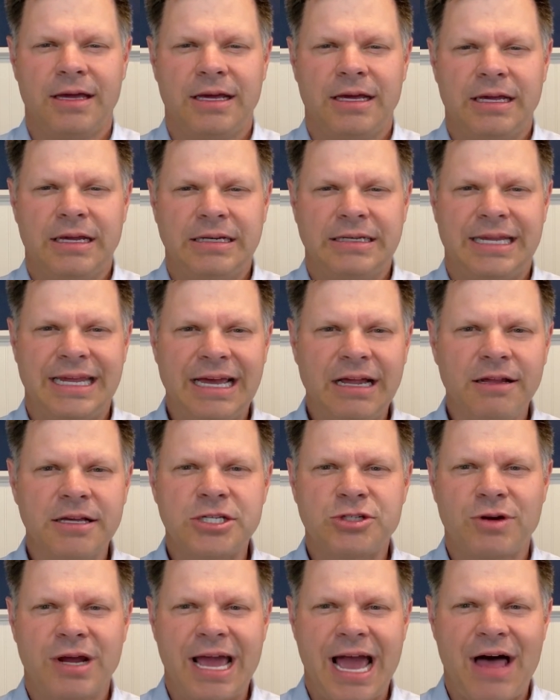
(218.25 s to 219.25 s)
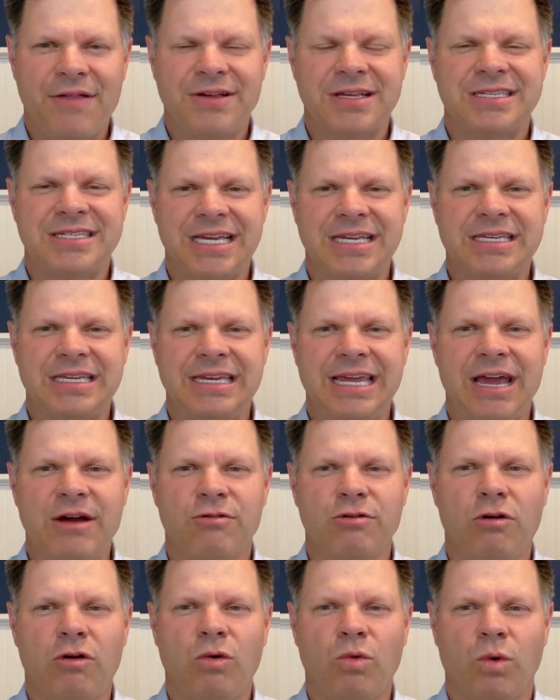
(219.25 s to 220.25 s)
To illustrate how the 60-day
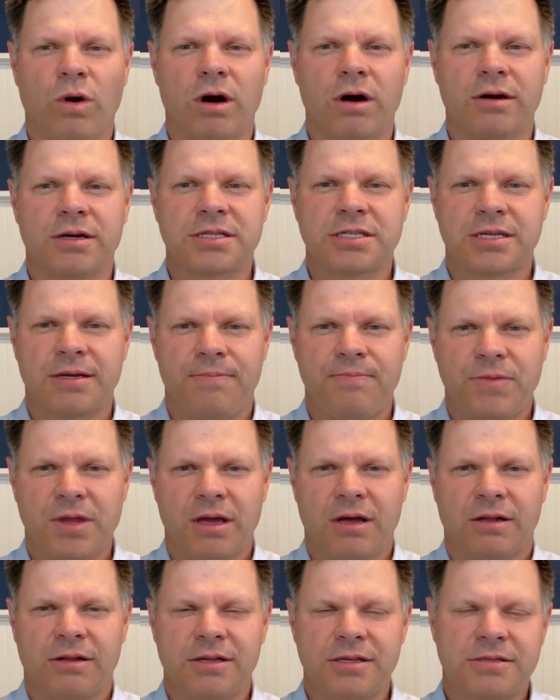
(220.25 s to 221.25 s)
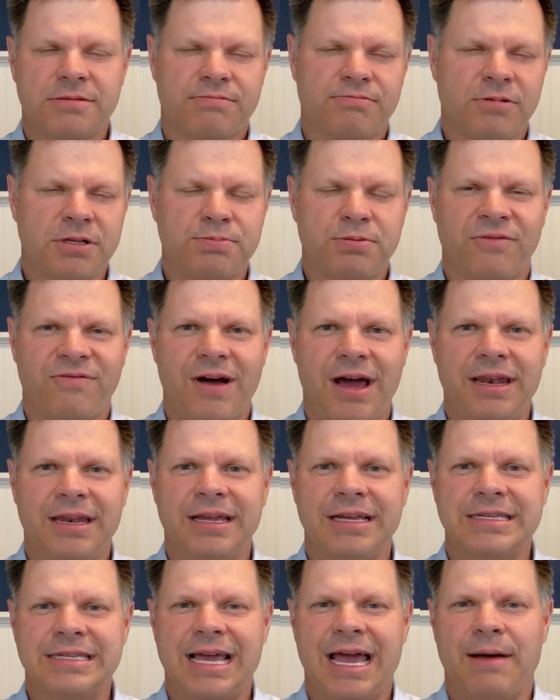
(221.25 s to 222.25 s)
rule works, let's provide an
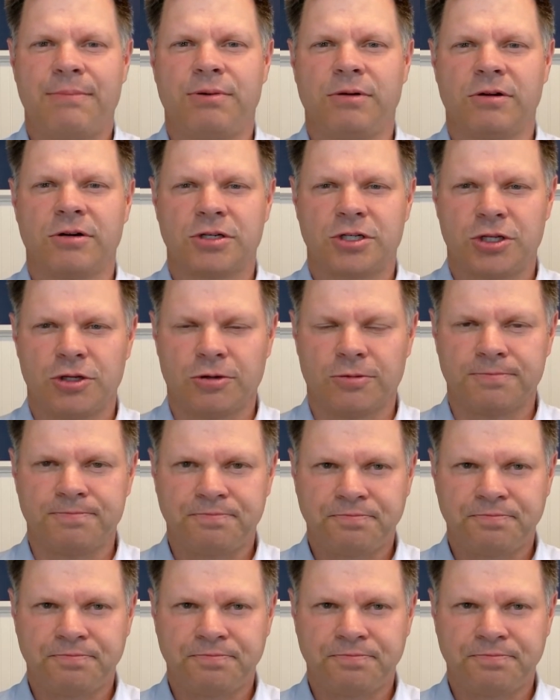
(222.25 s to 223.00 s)
example or two.